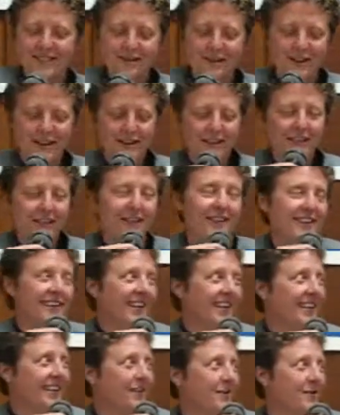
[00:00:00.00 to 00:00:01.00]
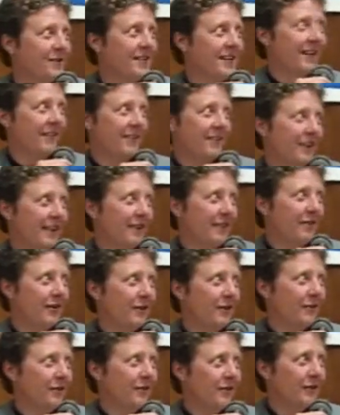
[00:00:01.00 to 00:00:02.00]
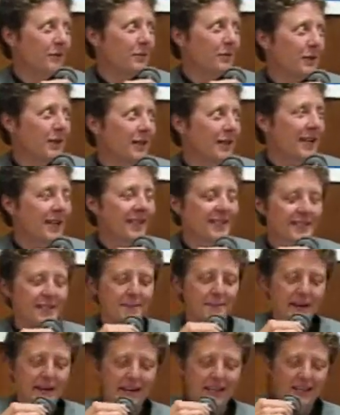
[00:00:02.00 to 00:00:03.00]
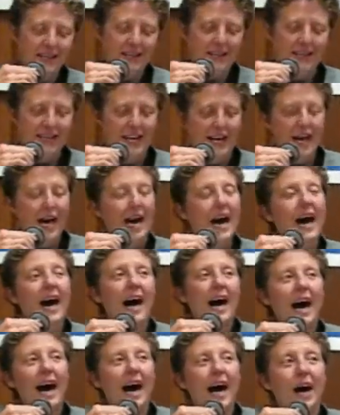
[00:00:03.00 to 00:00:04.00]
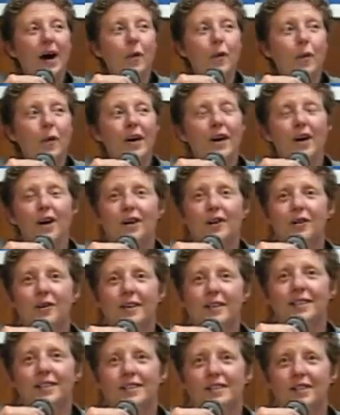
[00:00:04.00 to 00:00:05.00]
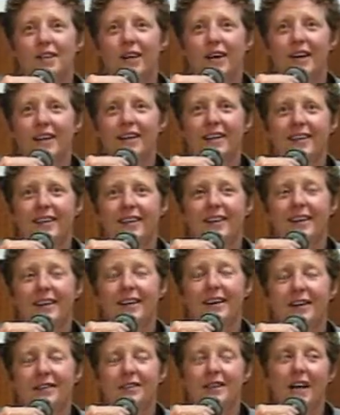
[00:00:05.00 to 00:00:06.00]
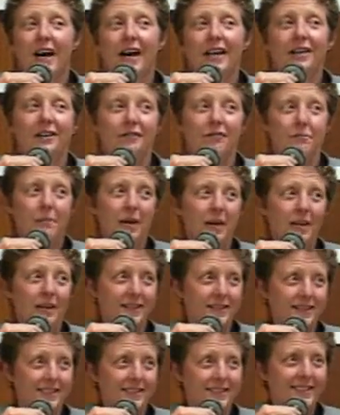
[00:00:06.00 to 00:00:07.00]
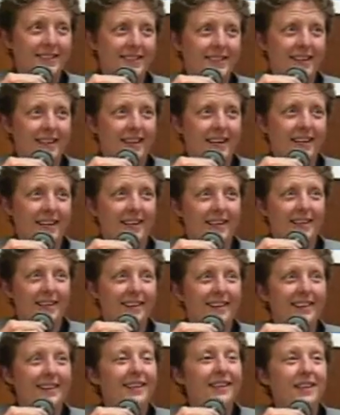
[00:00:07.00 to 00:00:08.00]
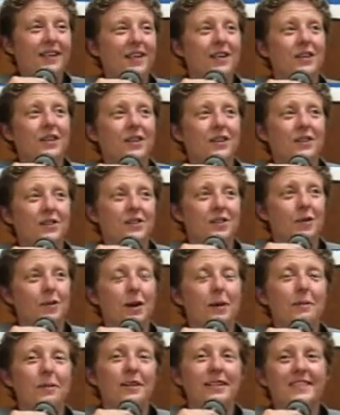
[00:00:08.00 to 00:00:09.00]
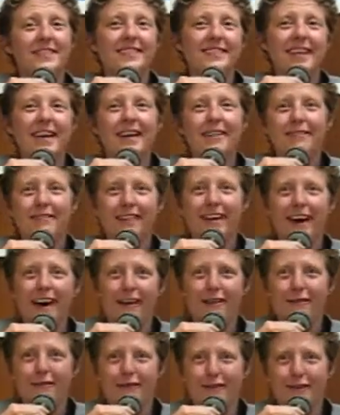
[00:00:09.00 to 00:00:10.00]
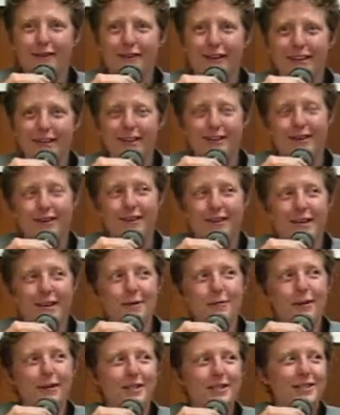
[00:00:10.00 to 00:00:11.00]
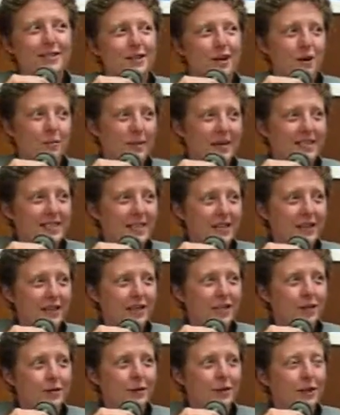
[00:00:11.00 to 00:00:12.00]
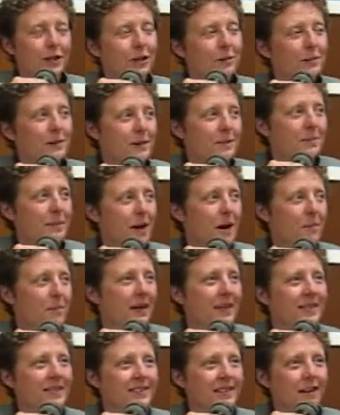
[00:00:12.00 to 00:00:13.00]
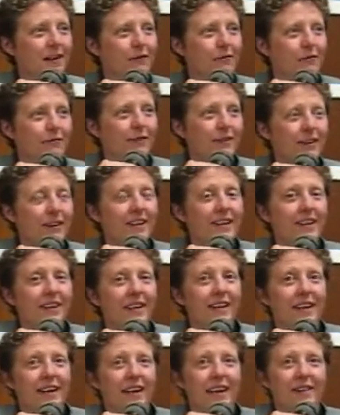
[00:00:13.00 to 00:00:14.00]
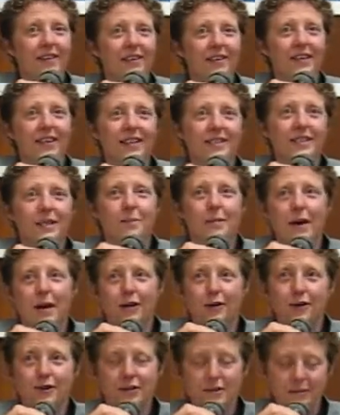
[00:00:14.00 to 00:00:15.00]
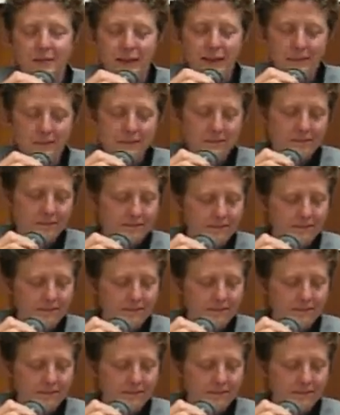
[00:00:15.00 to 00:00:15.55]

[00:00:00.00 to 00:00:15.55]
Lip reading: you all here, and thank you DFA folks for putting on the debate. We are going to talk a lot of policy tonight, so I'm going to save that for later, and I want to start by telling you a little bit about myself and the things that matter to me.